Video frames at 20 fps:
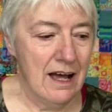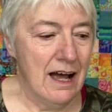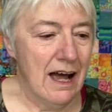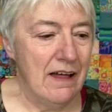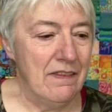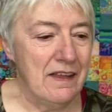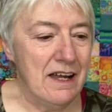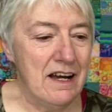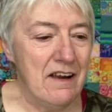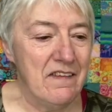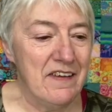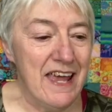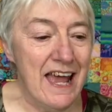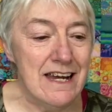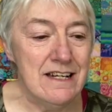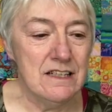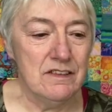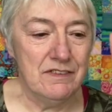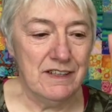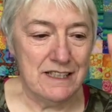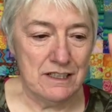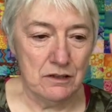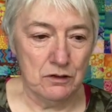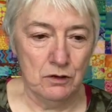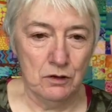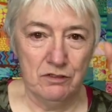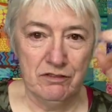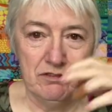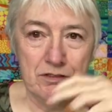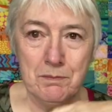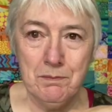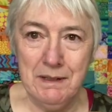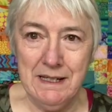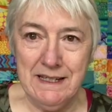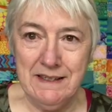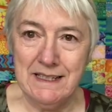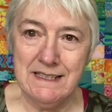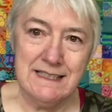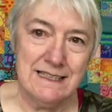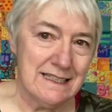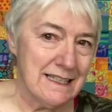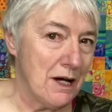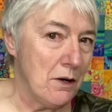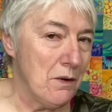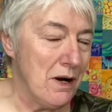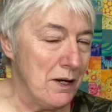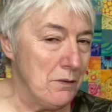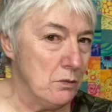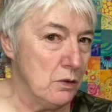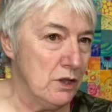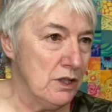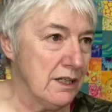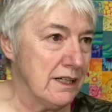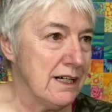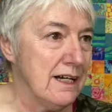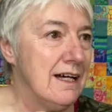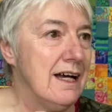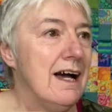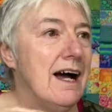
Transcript: And then at the end of it all, for me, this is how I work.